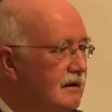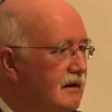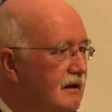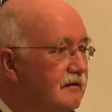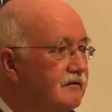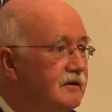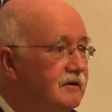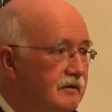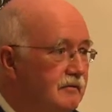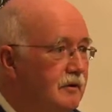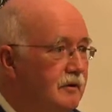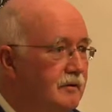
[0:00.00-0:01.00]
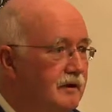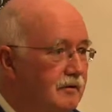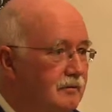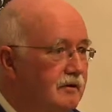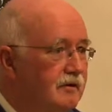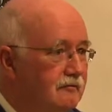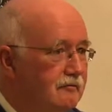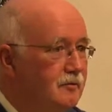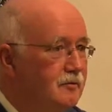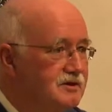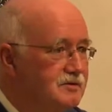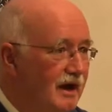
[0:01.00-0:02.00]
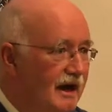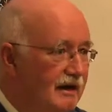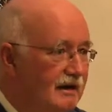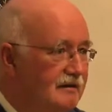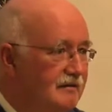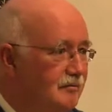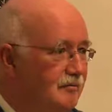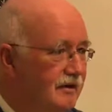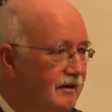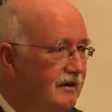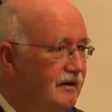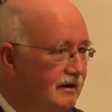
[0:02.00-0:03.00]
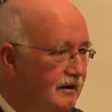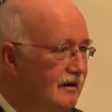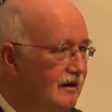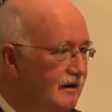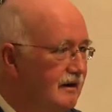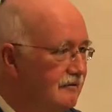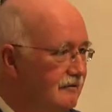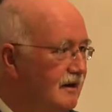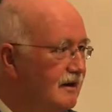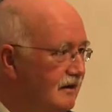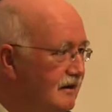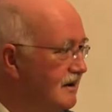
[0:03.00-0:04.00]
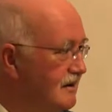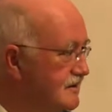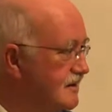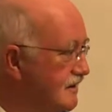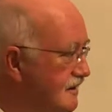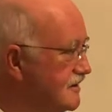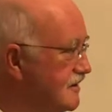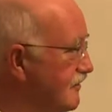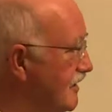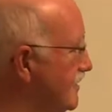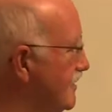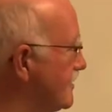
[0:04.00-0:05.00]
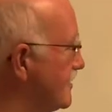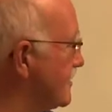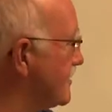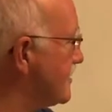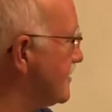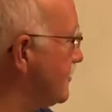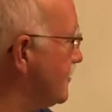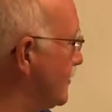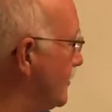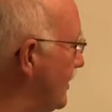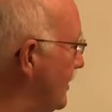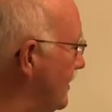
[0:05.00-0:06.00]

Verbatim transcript: I love it in one way when the room is packed, but uh, I recognize the disadvantages too.